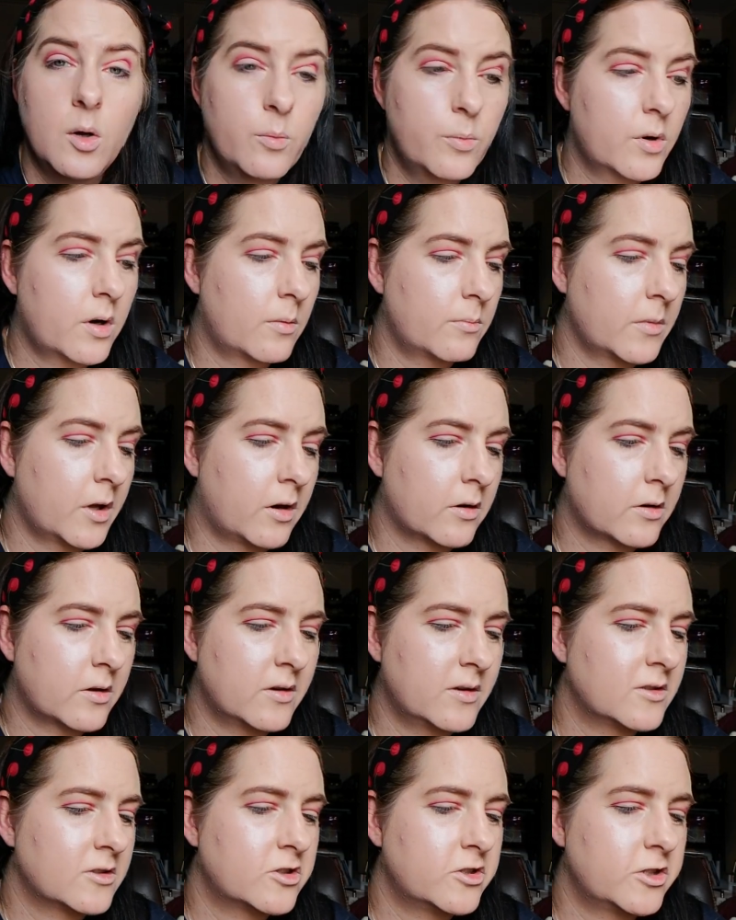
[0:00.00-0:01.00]
But I'm not
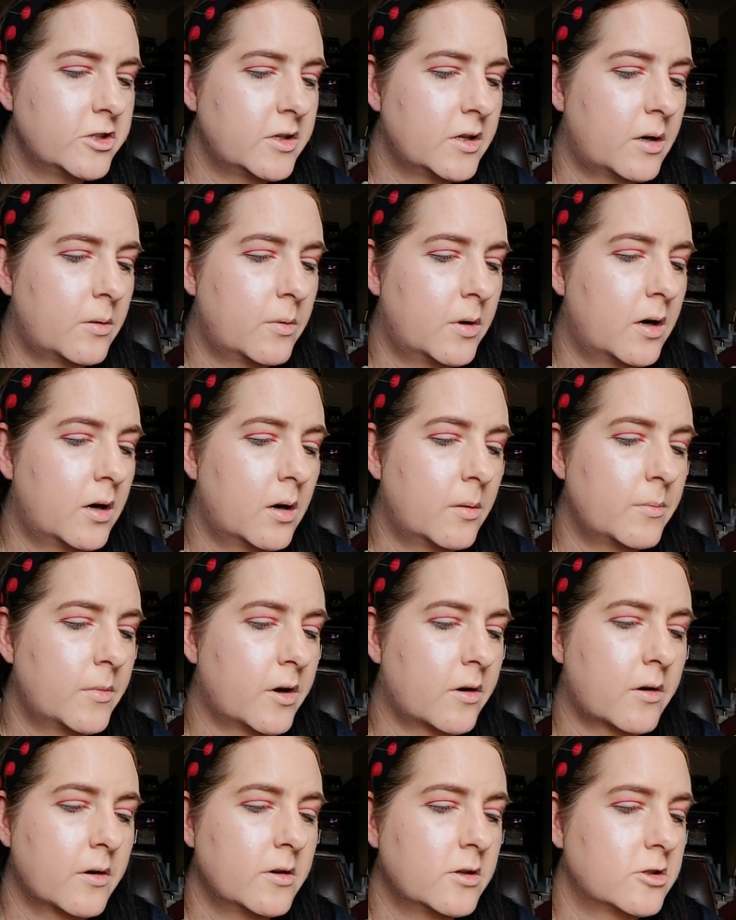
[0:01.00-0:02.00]
gonna, do you know what? I'm
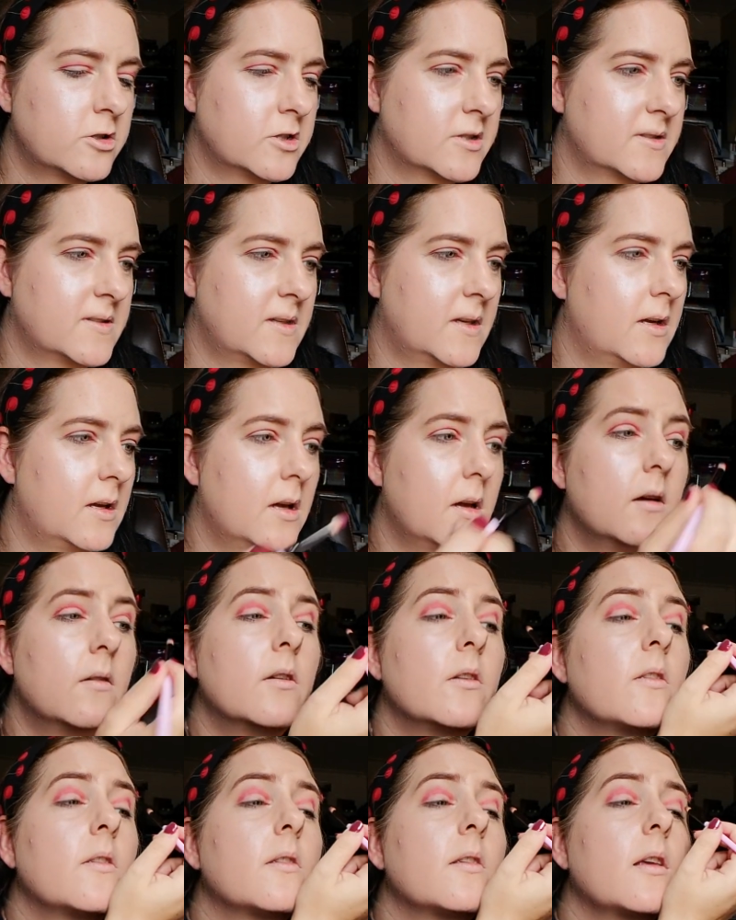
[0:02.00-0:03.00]
not gonna just sit here
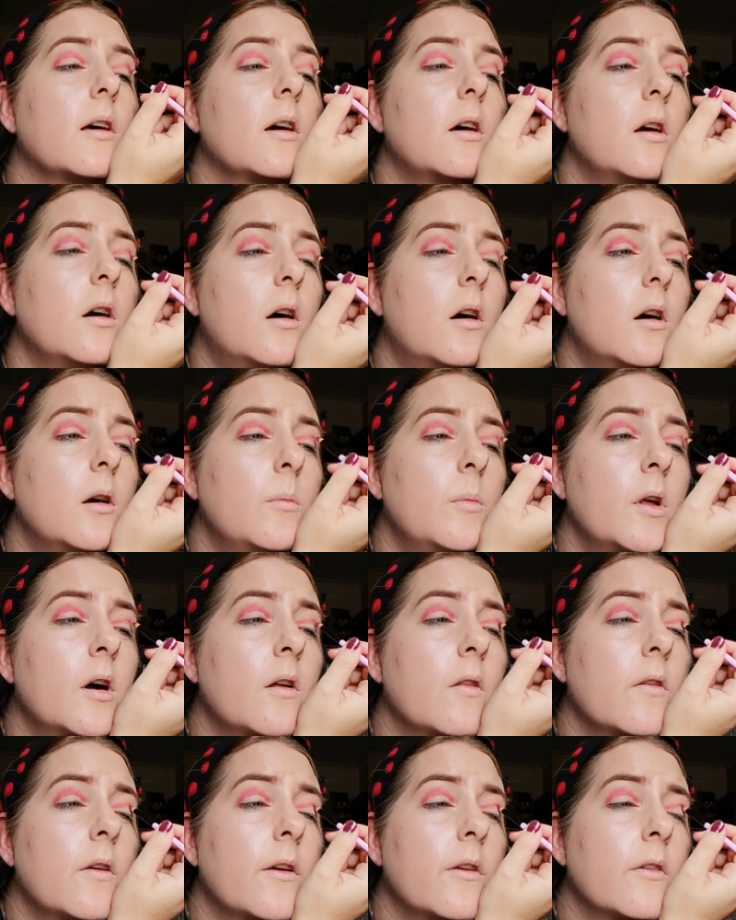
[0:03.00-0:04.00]
and say, I'm
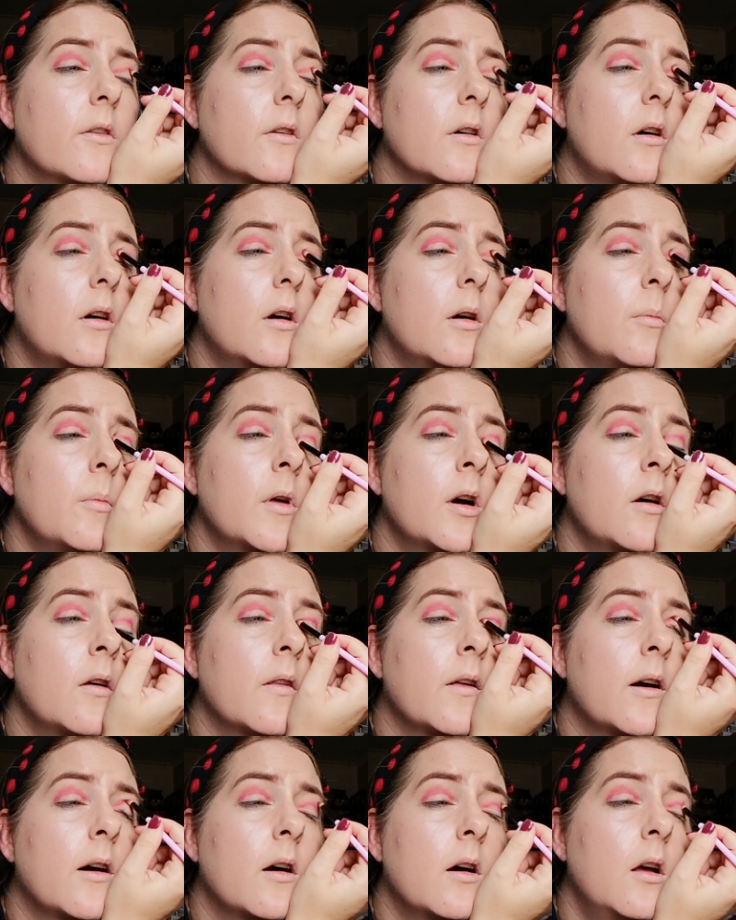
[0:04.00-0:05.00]
not this, I'm not
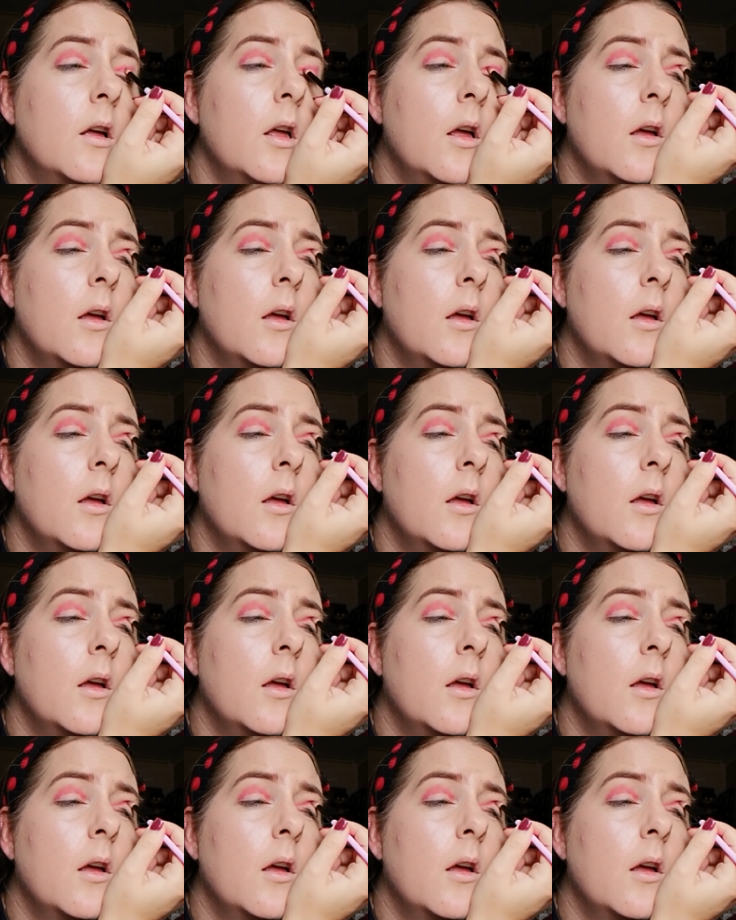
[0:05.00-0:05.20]
that.